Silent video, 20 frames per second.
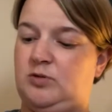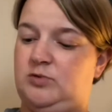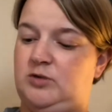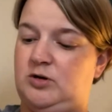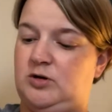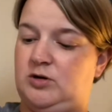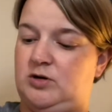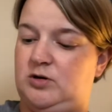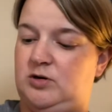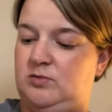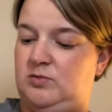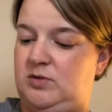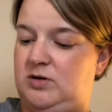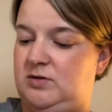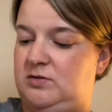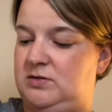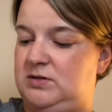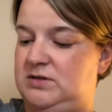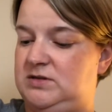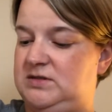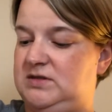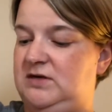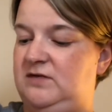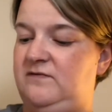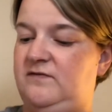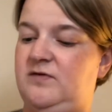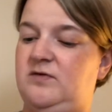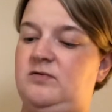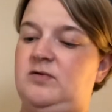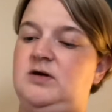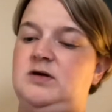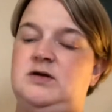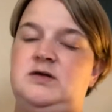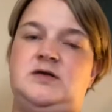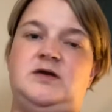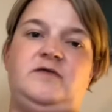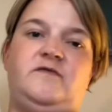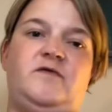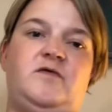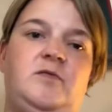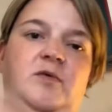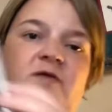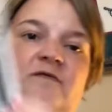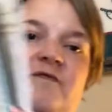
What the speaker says: not going to be able to see very well because I have all my